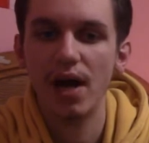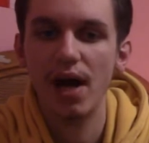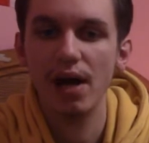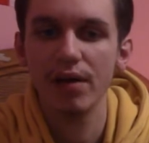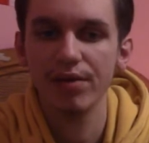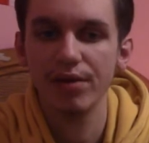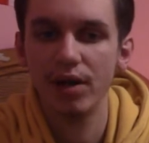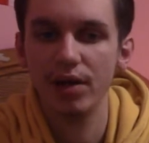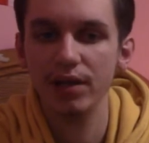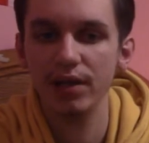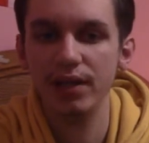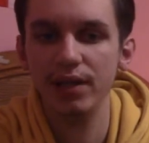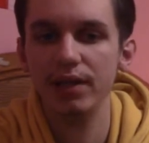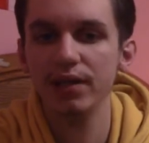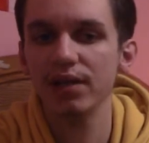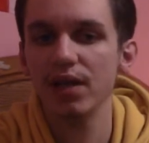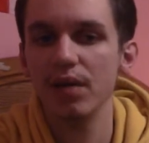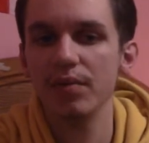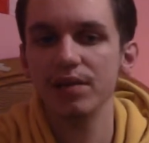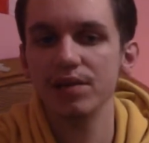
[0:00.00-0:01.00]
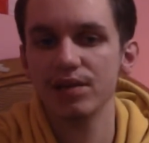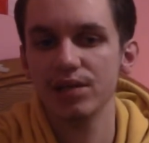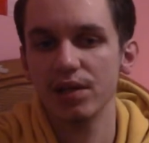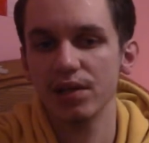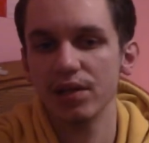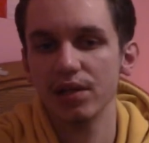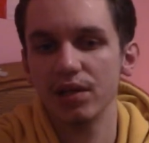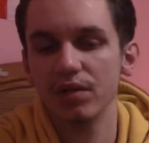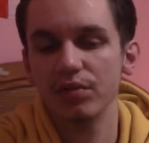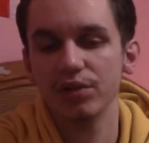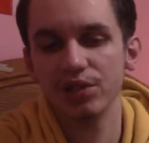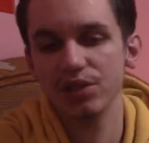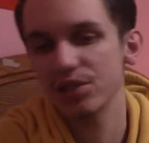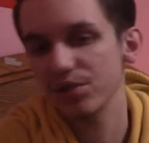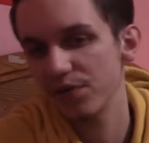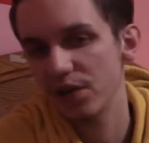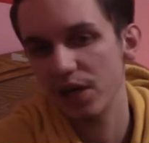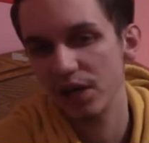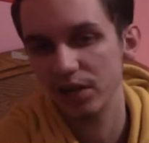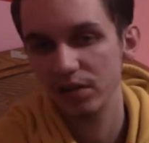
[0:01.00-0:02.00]
I thought he'd come in second, which is
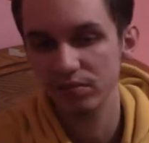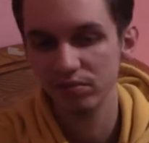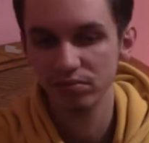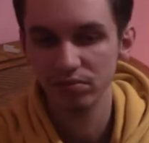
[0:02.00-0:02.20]
fine.